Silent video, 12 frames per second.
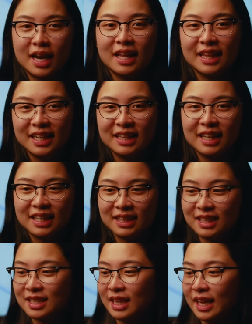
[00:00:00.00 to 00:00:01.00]
I like that
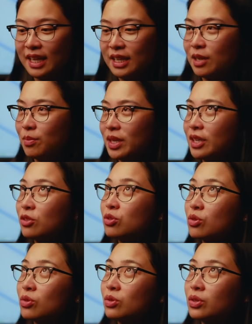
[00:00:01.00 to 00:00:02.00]
this light can be
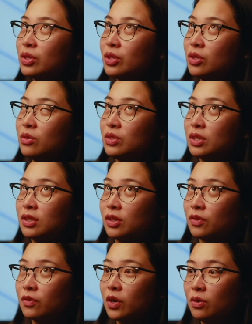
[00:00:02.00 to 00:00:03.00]
controlled using
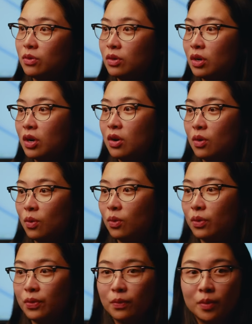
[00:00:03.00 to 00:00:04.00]
your phone
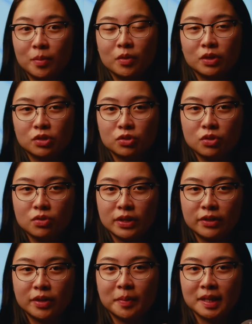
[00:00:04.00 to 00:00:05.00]
or the remote control
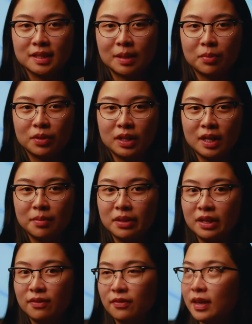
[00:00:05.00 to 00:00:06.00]
that you could buy separately, I
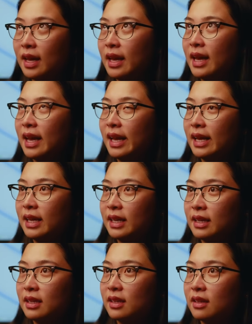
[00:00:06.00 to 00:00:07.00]
believe.
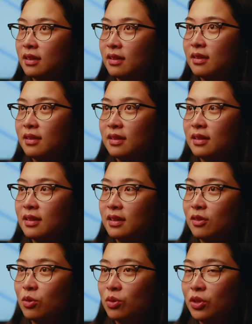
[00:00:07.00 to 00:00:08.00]
And
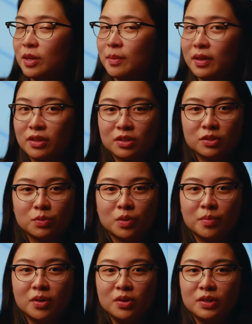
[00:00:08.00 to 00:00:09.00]
the cool thing about this
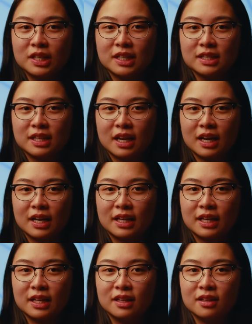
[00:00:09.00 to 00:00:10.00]
remote is that I
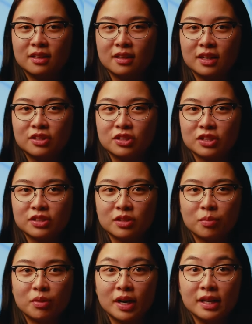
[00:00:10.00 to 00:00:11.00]
can adjust the
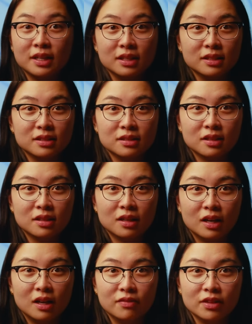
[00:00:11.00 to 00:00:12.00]
brightness
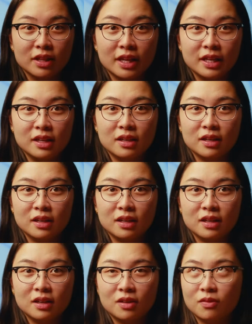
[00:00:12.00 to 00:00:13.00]
of the light
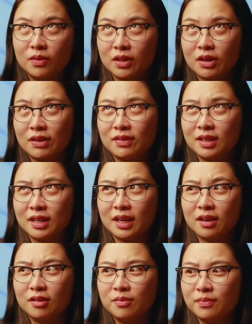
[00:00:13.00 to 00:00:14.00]
without having to
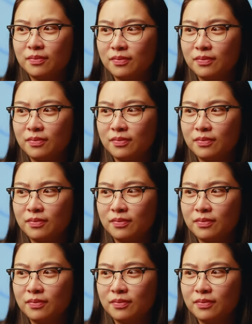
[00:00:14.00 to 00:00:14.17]
get up,